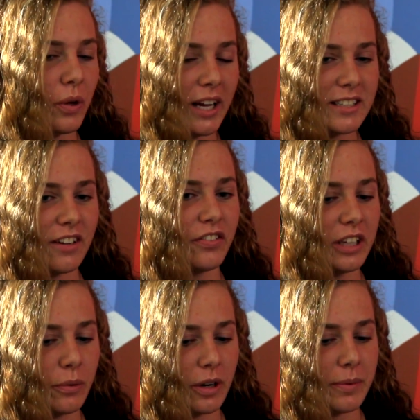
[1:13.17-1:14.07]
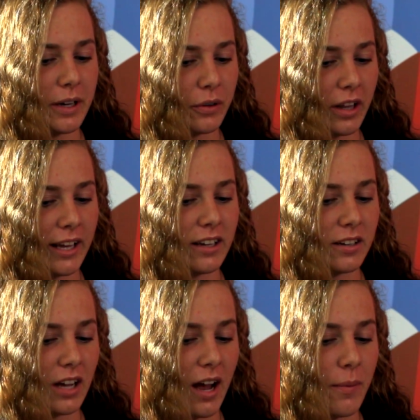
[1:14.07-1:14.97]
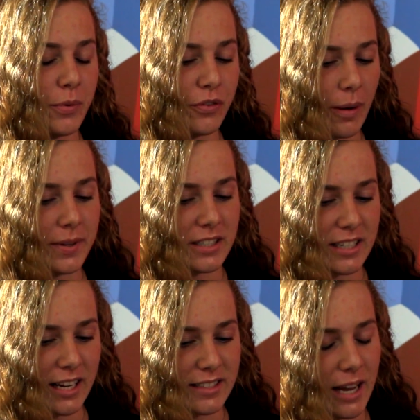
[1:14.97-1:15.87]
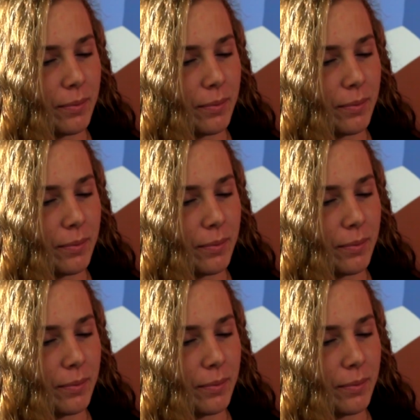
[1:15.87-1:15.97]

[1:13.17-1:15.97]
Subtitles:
Well, I definitely want to be able to move up in states.